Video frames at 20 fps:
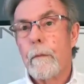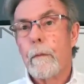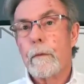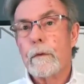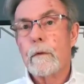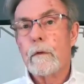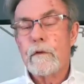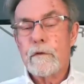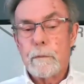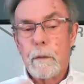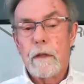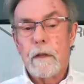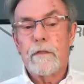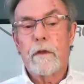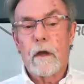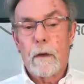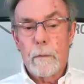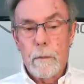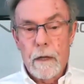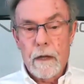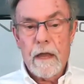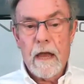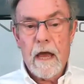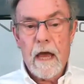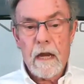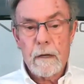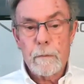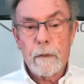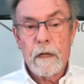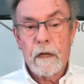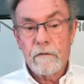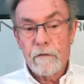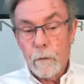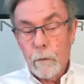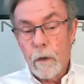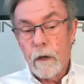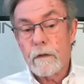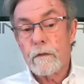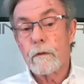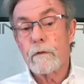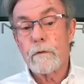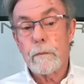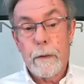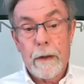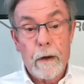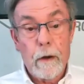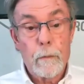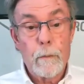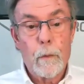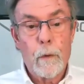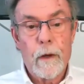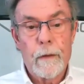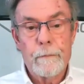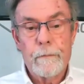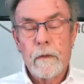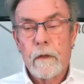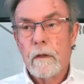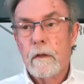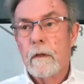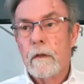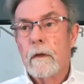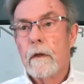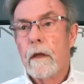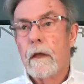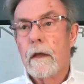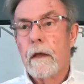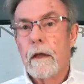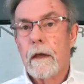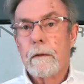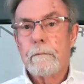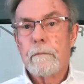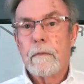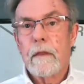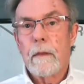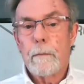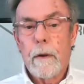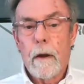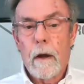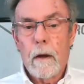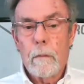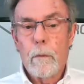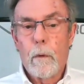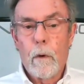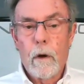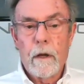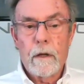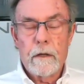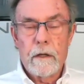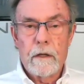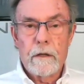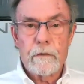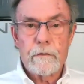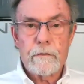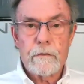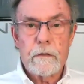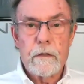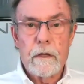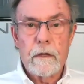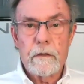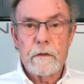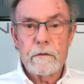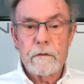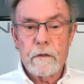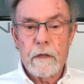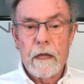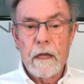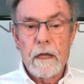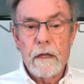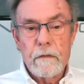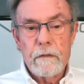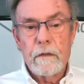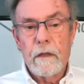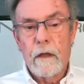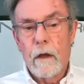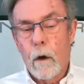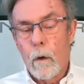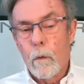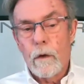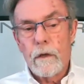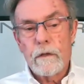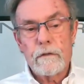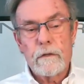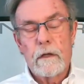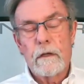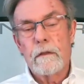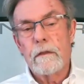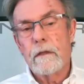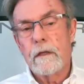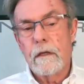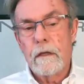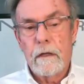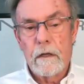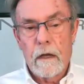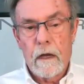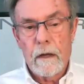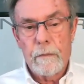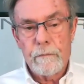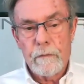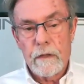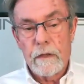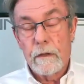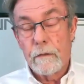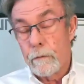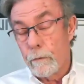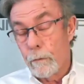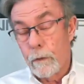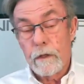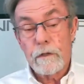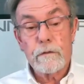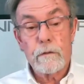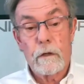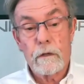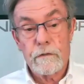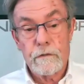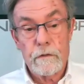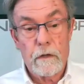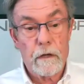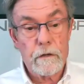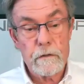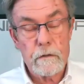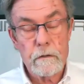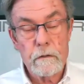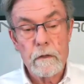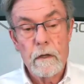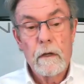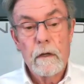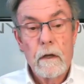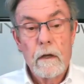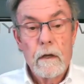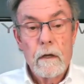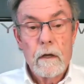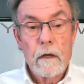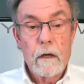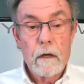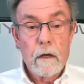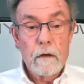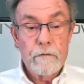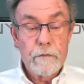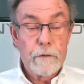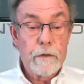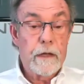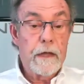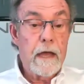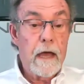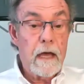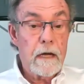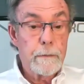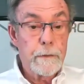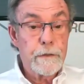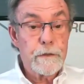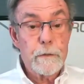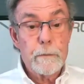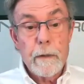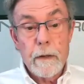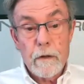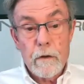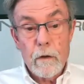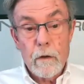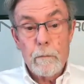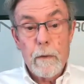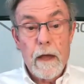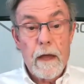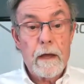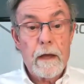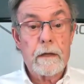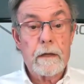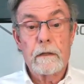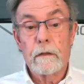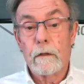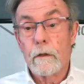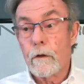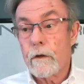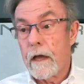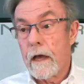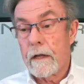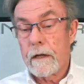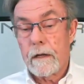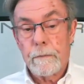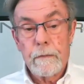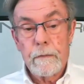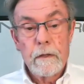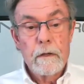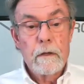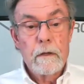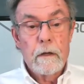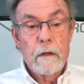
when we do Speed Therapy Academy, every week there's a PowerPoint. And the PowerPoint is, is in, always in the, uh, the resource section uh, for the Academy, so people can back and look at it